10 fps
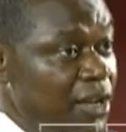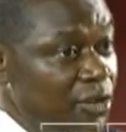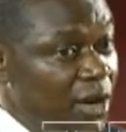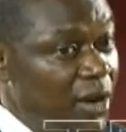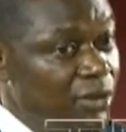
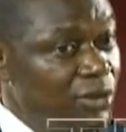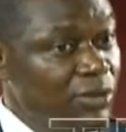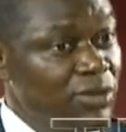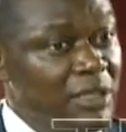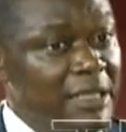You can also
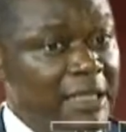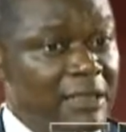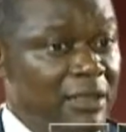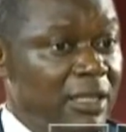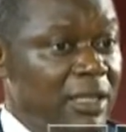see
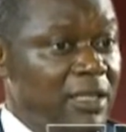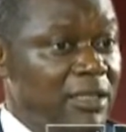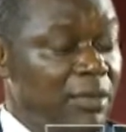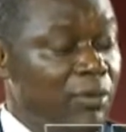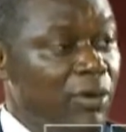that
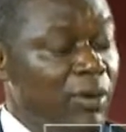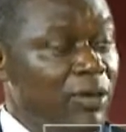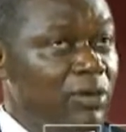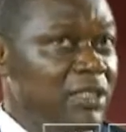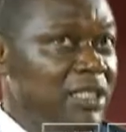
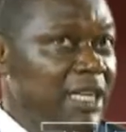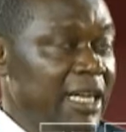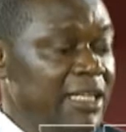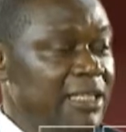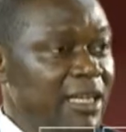one of the
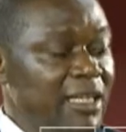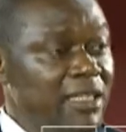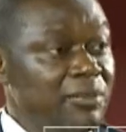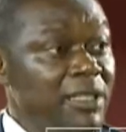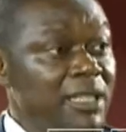challenges that
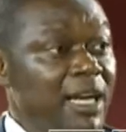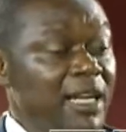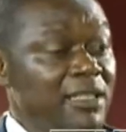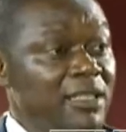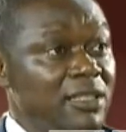independent
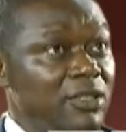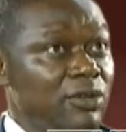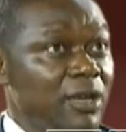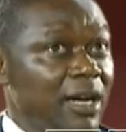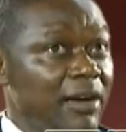candidates
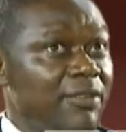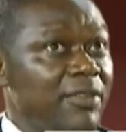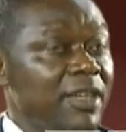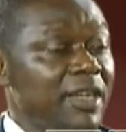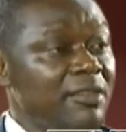will have
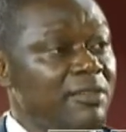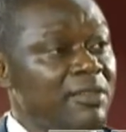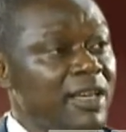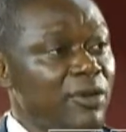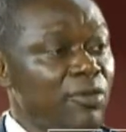is
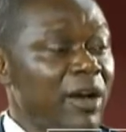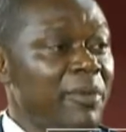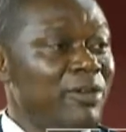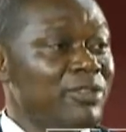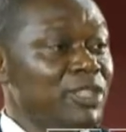the
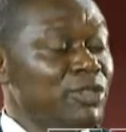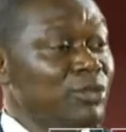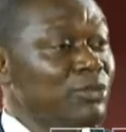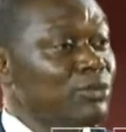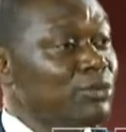requirement of
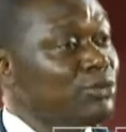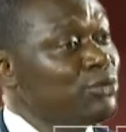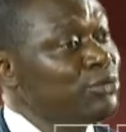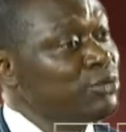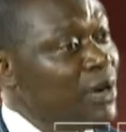Section
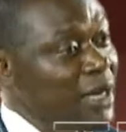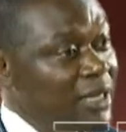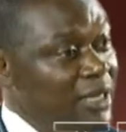221